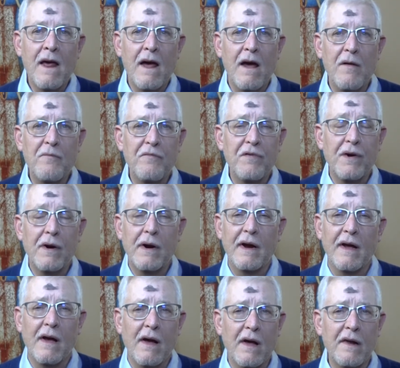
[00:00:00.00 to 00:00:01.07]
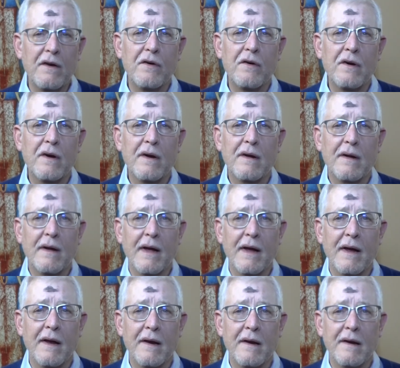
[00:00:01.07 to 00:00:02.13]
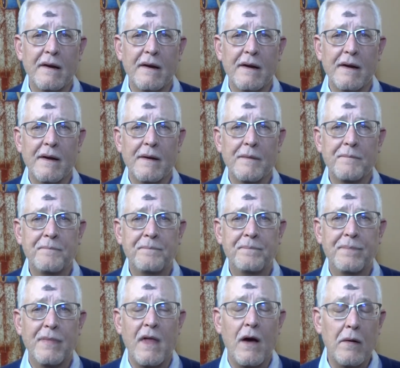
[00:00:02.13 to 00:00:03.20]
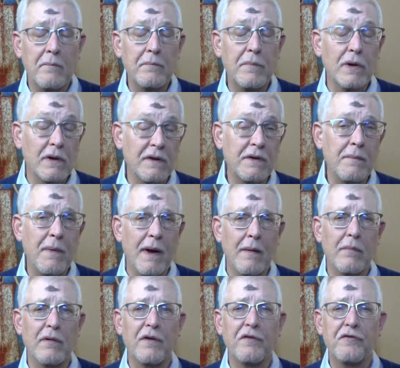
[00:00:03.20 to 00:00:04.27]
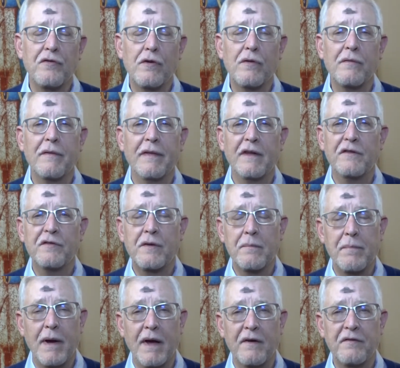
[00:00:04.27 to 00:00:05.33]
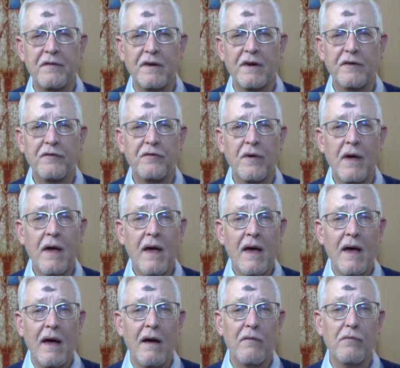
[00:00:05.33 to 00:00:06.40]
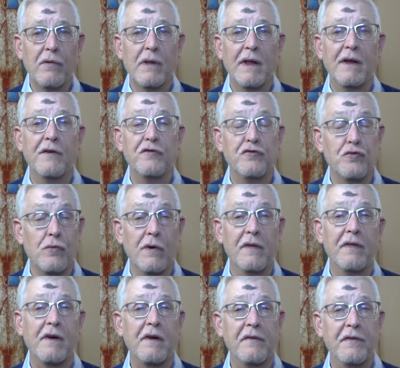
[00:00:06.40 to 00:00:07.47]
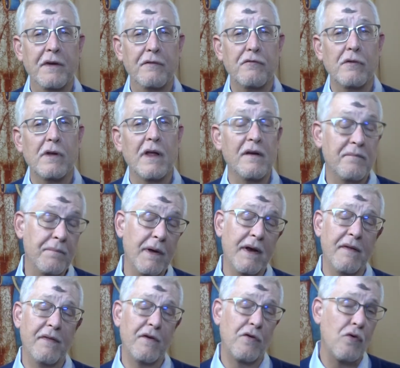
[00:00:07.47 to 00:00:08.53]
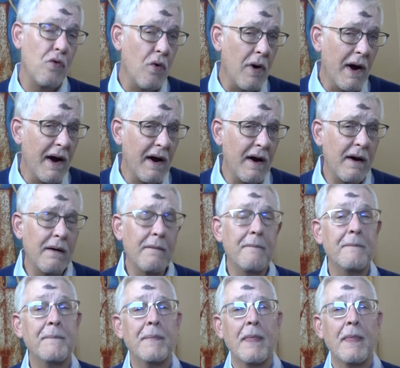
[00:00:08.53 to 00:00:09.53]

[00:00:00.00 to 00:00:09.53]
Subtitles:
I'm very honored and humbled to be able to serve in these capacities. I really enjoy the cathedral. I've been in the choir.